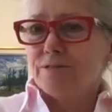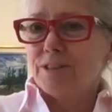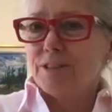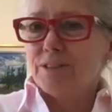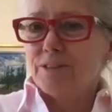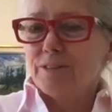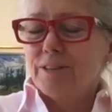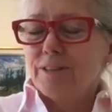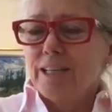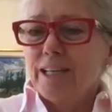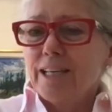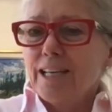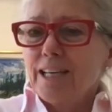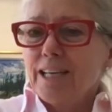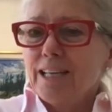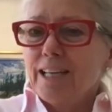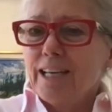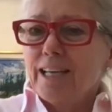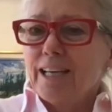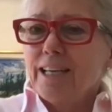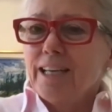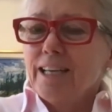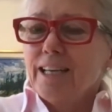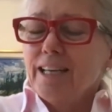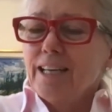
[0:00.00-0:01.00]
you know,
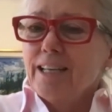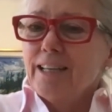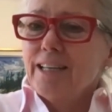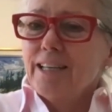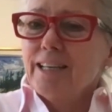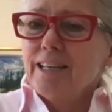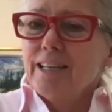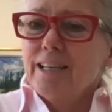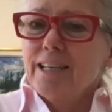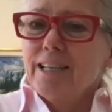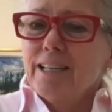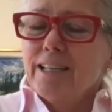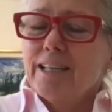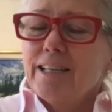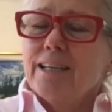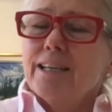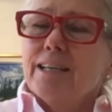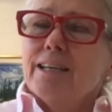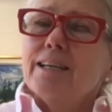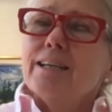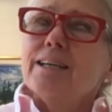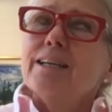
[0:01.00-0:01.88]
like the, the,